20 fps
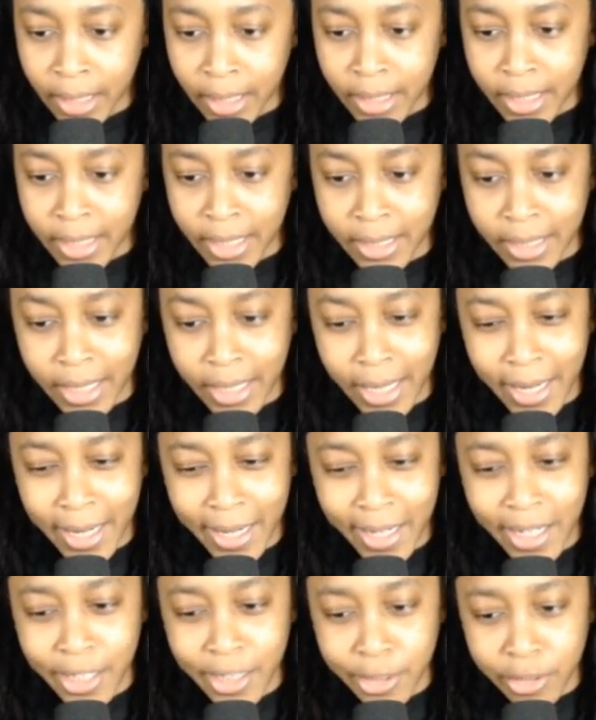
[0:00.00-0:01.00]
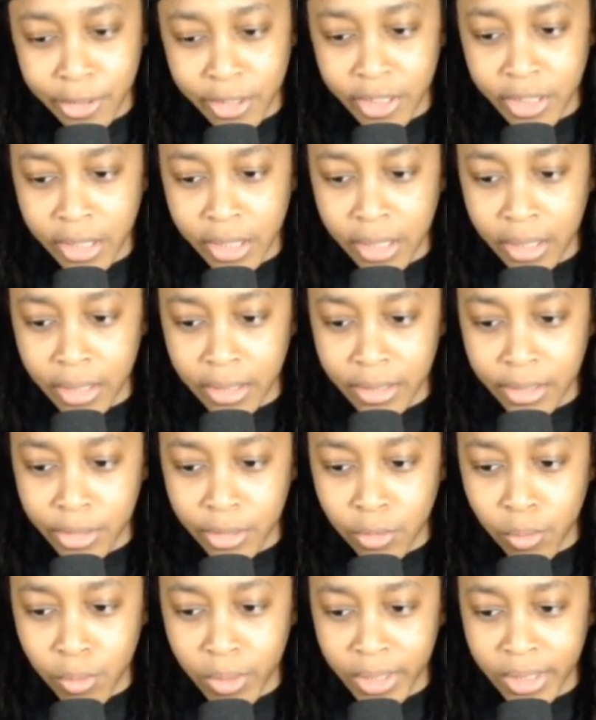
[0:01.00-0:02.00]
He had, had 120
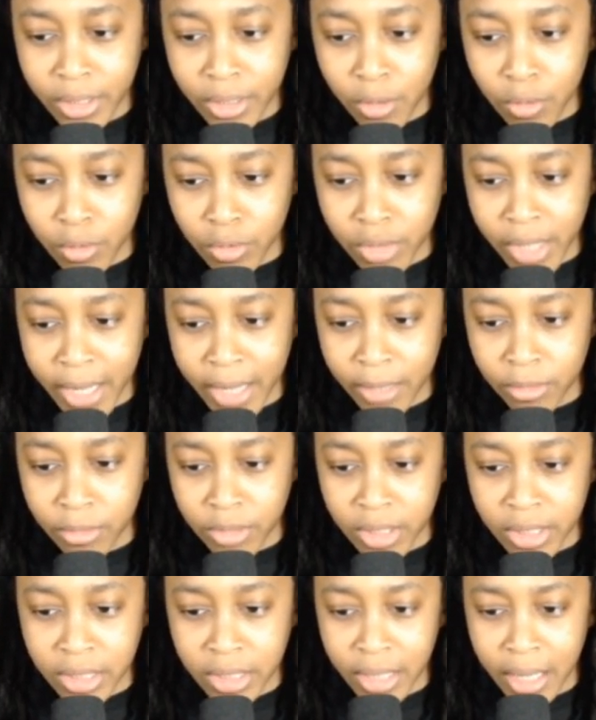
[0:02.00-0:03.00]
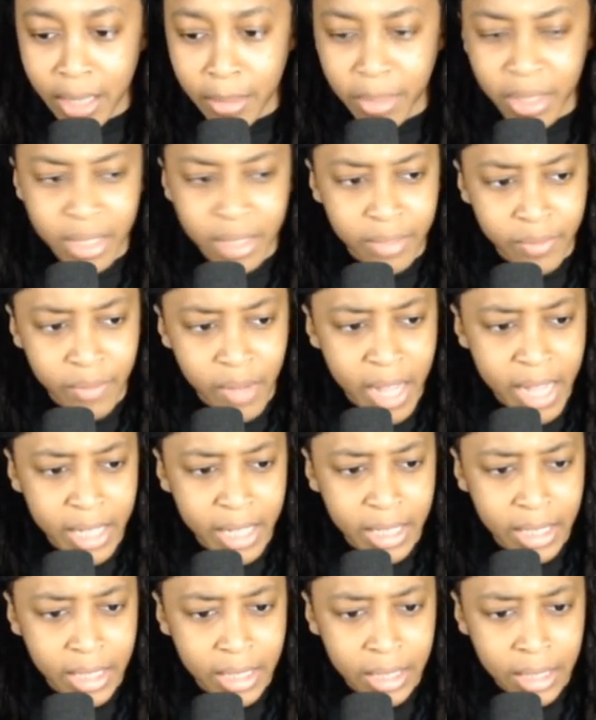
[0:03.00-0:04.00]
uh, total tackles this year, I believe
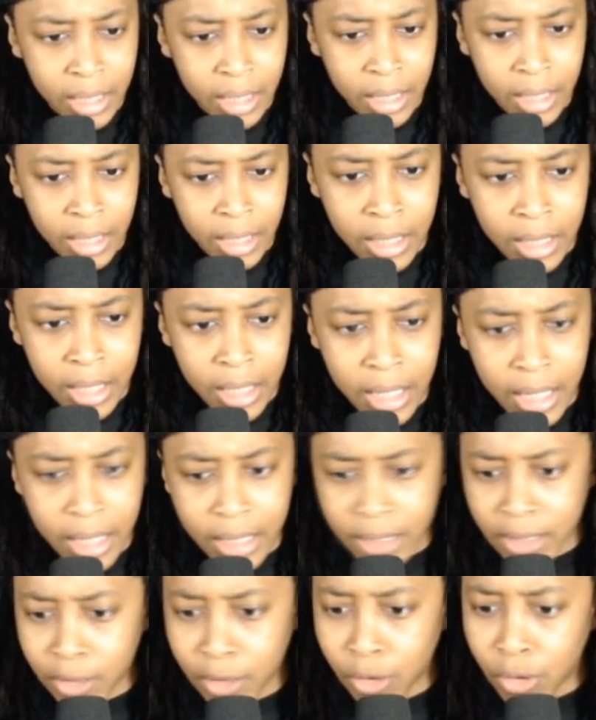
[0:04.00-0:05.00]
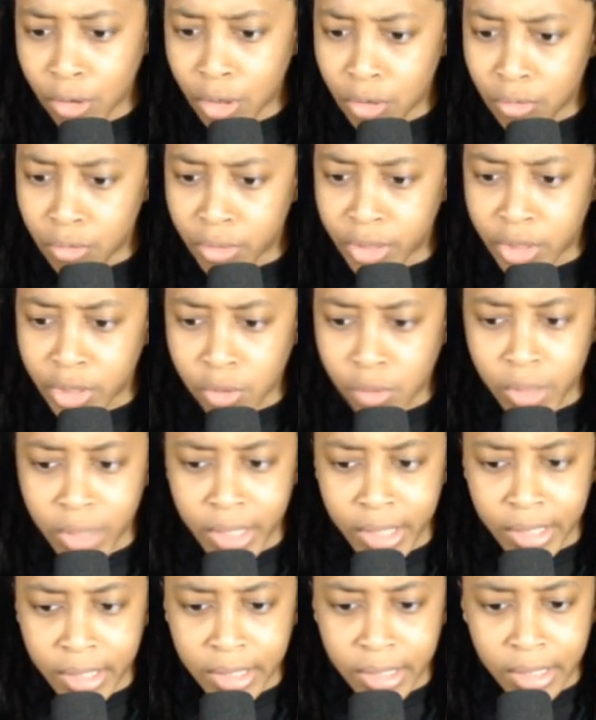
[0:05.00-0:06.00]
90 uh, solo and
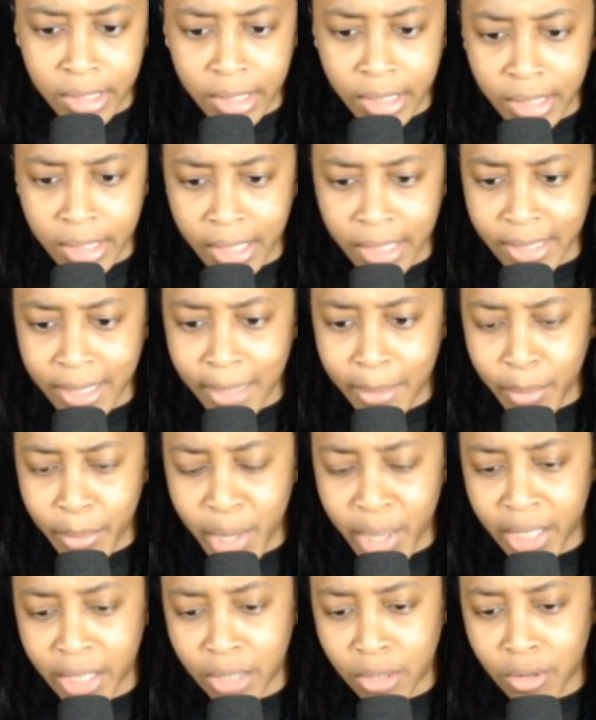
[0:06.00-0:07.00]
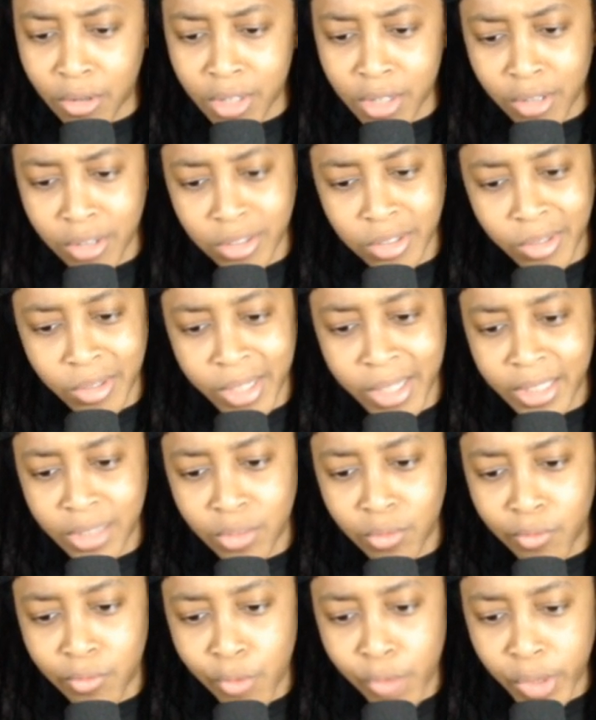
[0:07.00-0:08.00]
20 assisted. That's not bad at all. He also had
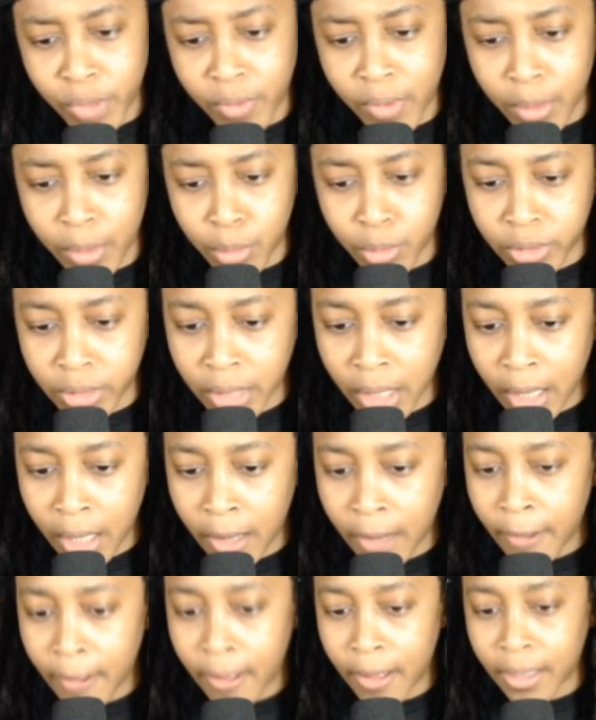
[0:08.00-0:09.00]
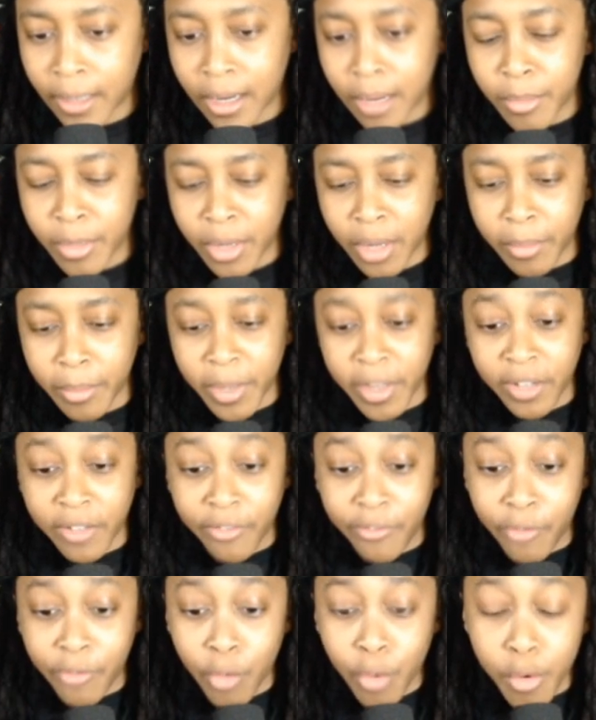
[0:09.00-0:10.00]
two forced fumbles. Uh, coming up at the
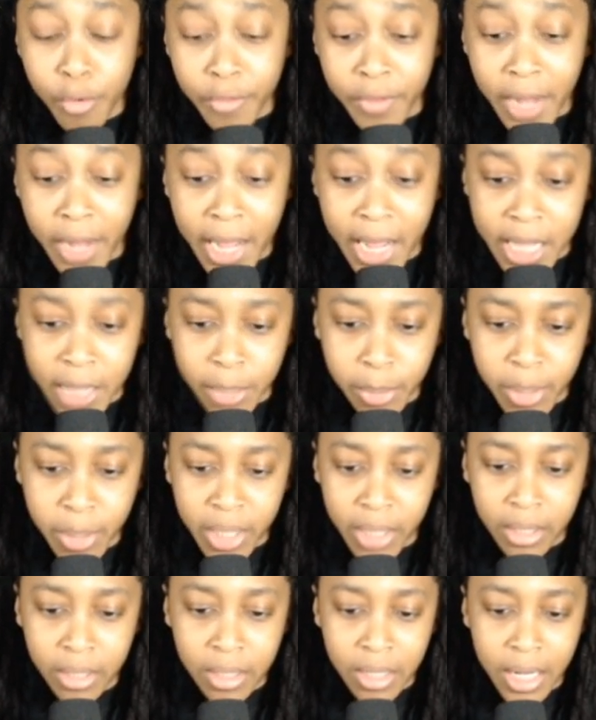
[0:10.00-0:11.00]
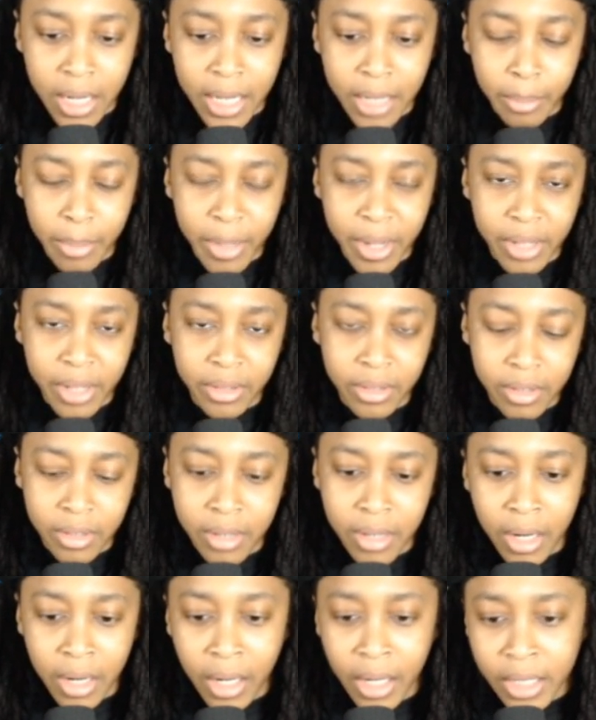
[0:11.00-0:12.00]
fourth highest paid Carolina
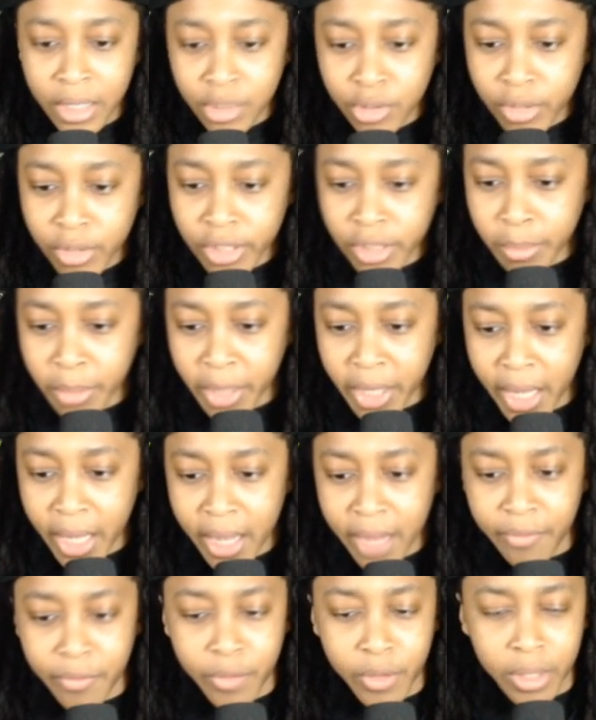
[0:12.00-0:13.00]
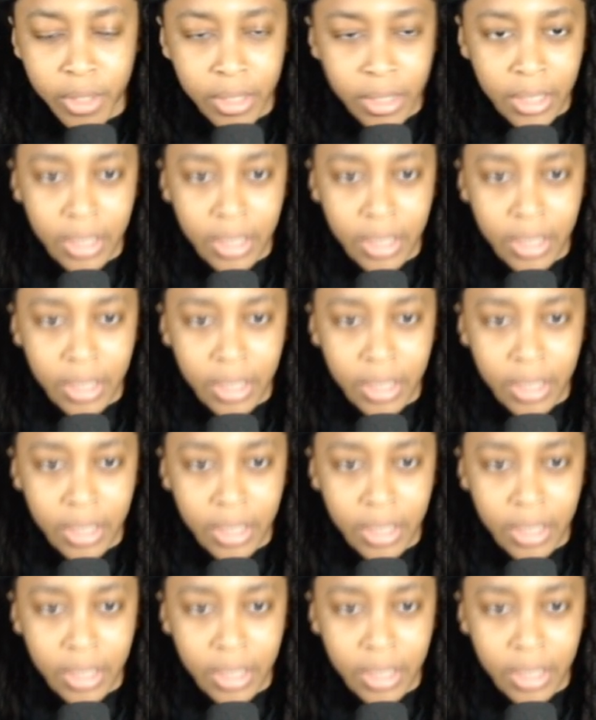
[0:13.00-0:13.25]
Panther is Christian McCaffrey